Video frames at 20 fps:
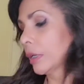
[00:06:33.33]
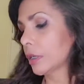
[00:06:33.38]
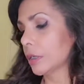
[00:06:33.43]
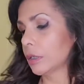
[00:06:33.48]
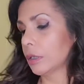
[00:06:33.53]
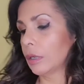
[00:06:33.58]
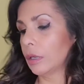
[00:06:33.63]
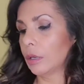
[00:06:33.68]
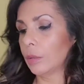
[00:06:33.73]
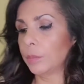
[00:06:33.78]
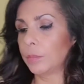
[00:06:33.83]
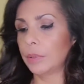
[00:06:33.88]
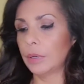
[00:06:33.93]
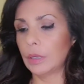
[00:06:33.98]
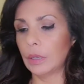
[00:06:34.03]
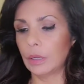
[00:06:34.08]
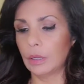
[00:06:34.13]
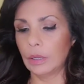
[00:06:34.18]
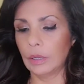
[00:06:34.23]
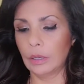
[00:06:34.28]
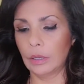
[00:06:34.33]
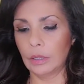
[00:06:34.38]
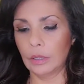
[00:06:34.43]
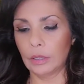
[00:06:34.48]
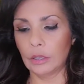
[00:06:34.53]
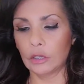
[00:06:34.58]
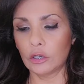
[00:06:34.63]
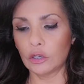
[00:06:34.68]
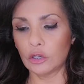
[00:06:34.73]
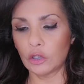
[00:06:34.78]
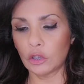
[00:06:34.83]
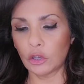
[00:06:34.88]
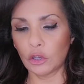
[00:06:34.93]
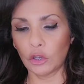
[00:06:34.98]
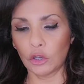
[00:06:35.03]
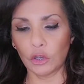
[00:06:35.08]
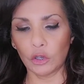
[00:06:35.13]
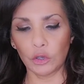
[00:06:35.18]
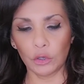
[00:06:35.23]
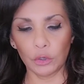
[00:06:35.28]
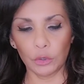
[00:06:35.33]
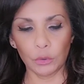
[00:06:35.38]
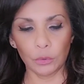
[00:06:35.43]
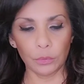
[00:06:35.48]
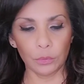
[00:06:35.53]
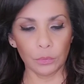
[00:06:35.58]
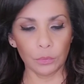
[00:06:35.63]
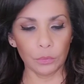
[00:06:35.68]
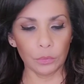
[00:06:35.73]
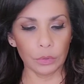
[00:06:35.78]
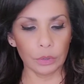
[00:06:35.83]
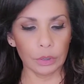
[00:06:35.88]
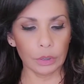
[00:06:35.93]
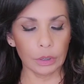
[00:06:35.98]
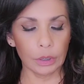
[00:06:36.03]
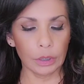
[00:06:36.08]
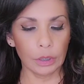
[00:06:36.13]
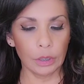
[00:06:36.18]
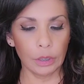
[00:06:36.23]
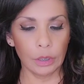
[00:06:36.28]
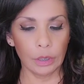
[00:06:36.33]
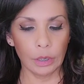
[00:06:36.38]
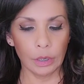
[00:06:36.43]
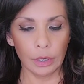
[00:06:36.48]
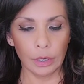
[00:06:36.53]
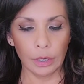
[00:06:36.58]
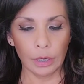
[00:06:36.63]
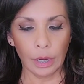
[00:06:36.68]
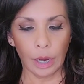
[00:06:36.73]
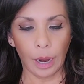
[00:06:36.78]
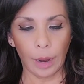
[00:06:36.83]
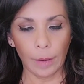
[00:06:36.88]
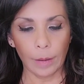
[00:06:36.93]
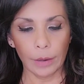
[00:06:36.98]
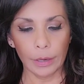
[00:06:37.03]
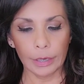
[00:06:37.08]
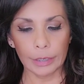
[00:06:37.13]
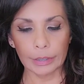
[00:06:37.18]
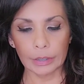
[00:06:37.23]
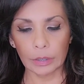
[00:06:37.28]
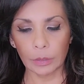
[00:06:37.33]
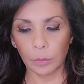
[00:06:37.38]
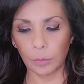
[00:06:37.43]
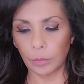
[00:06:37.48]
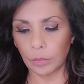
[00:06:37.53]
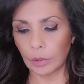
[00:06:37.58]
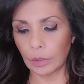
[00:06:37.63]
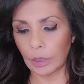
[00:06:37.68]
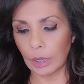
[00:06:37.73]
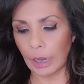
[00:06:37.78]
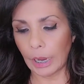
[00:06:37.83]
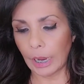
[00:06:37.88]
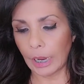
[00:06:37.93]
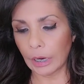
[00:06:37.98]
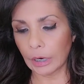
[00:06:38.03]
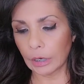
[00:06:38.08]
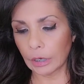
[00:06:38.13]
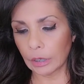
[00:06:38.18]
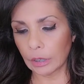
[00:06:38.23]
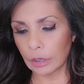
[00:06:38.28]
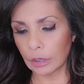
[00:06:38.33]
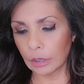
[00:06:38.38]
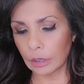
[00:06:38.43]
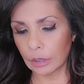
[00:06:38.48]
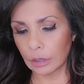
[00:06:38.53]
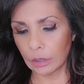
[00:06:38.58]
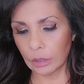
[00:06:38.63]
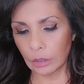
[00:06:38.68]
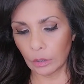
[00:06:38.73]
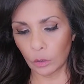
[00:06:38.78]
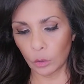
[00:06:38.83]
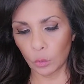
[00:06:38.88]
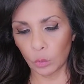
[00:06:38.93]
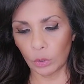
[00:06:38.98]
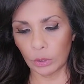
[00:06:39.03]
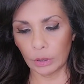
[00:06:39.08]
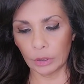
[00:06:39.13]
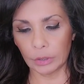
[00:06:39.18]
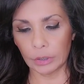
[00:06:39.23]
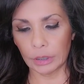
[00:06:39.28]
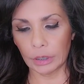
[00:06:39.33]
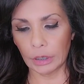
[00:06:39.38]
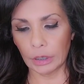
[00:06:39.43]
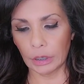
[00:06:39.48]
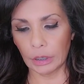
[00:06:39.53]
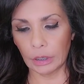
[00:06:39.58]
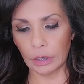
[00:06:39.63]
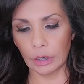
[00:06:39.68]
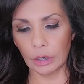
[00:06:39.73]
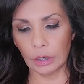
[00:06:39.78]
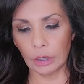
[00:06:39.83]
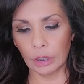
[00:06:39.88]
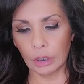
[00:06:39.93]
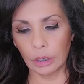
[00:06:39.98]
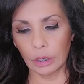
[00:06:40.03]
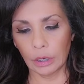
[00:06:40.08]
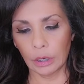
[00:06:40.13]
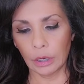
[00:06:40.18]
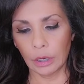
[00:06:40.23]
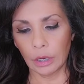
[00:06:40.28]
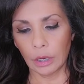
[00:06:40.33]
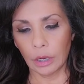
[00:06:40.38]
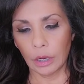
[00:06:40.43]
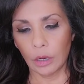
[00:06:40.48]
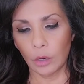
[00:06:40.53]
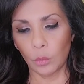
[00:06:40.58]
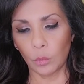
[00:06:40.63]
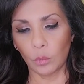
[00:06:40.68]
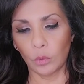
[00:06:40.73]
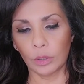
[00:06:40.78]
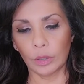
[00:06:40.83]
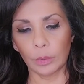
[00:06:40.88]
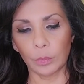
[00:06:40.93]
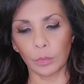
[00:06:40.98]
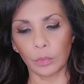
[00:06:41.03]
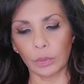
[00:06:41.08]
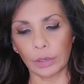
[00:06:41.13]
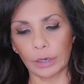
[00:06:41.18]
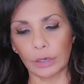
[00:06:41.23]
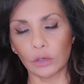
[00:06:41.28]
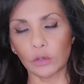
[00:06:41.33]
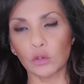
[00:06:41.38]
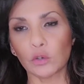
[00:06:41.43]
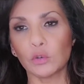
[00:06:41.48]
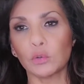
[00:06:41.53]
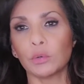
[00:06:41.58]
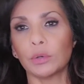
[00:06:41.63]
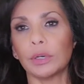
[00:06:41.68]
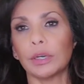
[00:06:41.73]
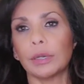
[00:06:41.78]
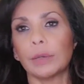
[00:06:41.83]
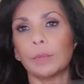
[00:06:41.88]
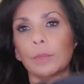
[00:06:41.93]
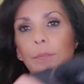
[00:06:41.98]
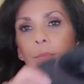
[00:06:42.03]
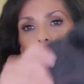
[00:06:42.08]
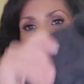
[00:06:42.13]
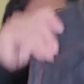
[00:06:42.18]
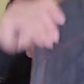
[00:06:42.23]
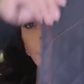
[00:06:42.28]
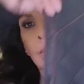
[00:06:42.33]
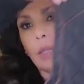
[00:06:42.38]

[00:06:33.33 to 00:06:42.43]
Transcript: picked up this cute, it's a black quilted with a brown trim